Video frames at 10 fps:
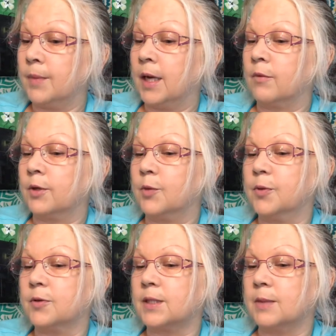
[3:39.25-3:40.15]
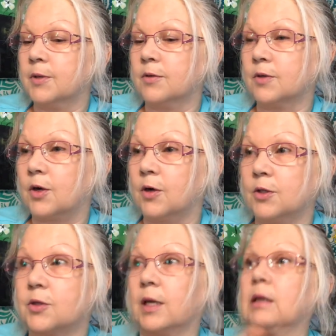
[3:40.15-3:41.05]
Man, when you pull some of those
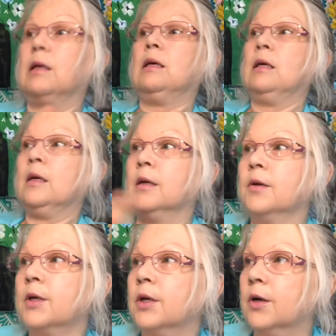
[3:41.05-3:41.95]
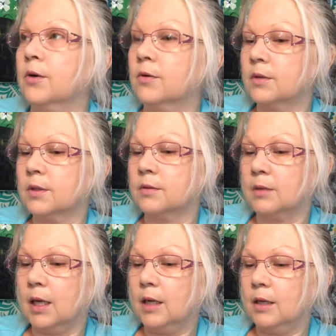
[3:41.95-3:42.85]
cards, you're like, you know,
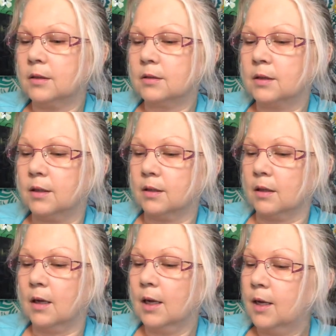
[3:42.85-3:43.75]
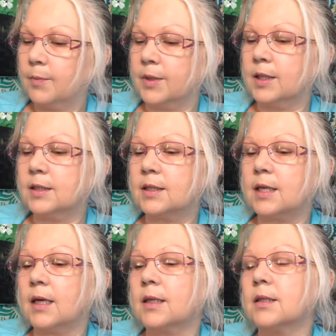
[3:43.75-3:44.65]
oh, ah. But this
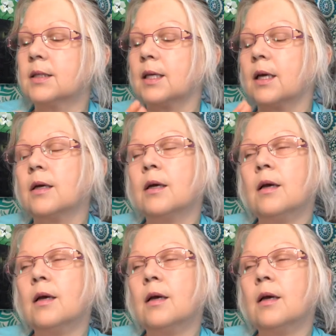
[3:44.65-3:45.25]
deck is like,